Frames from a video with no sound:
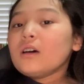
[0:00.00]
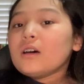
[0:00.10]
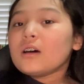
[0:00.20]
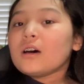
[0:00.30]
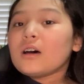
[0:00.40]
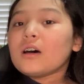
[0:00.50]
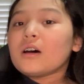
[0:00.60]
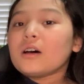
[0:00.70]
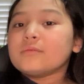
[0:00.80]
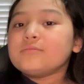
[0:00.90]

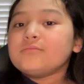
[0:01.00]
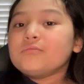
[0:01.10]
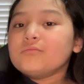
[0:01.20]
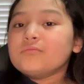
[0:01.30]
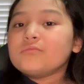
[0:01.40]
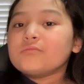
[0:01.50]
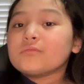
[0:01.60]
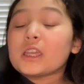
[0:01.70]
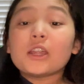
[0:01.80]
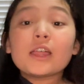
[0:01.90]
That's
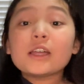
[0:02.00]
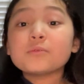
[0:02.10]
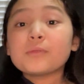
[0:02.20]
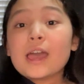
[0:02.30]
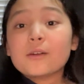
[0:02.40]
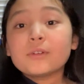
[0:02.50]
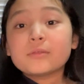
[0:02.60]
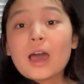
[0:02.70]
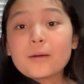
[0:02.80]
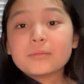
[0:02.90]
back
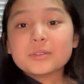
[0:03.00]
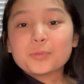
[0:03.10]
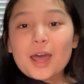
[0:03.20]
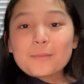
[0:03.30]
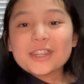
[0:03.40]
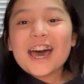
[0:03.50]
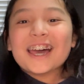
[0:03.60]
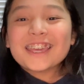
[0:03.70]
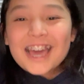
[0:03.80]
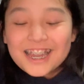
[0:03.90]
when Optimus Prime
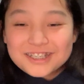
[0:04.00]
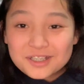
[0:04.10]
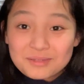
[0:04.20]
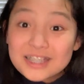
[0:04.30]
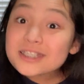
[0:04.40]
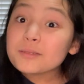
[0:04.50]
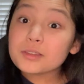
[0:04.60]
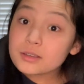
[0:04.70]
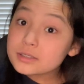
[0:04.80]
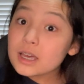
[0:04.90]
dying actually meant
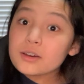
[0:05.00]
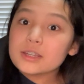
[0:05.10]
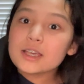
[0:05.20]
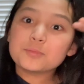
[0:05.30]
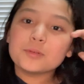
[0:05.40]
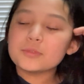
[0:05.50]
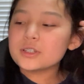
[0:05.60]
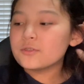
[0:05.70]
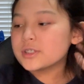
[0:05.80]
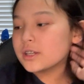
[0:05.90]
something, because now he dies pretty much
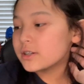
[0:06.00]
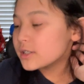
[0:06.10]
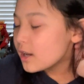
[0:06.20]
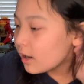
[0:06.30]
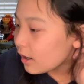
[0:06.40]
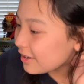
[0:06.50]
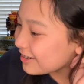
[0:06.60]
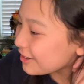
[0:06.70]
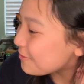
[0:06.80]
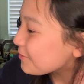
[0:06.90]
every series. I
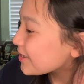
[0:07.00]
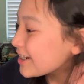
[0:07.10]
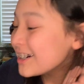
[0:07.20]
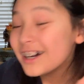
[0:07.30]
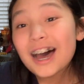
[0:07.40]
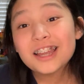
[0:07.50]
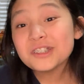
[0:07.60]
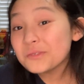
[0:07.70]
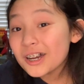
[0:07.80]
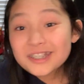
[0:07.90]

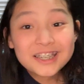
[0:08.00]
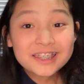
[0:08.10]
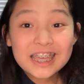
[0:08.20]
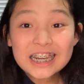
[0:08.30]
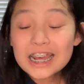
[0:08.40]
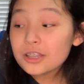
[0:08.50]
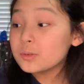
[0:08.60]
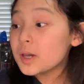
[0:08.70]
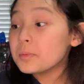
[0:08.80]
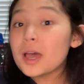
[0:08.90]
just wanted to get that out of
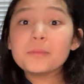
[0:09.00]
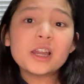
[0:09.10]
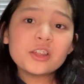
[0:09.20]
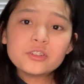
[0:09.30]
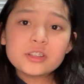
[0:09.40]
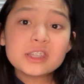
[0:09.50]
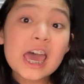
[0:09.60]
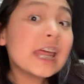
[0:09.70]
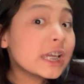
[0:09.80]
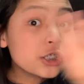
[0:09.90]
the way, but I mean, other than
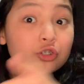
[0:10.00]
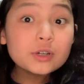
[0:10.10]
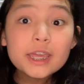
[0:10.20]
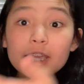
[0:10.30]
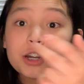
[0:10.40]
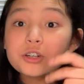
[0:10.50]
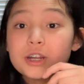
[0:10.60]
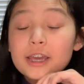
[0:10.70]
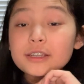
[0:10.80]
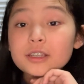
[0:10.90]
that, he's a great character.
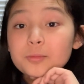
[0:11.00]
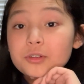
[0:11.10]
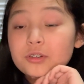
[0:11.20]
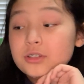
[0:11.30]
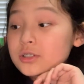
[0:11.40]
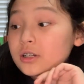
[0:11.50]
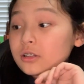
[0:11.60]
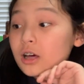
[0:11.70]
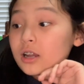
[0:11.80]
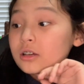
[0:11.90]
IDW has done
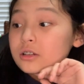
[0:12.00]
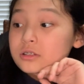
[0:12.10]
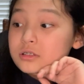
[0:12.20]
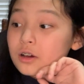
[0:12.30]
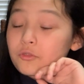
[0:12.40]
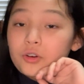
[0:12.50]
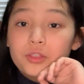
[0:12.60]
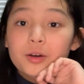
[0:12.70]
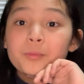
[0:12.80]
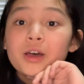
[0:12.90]
a lot of good stuff with
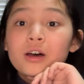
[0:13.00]
him.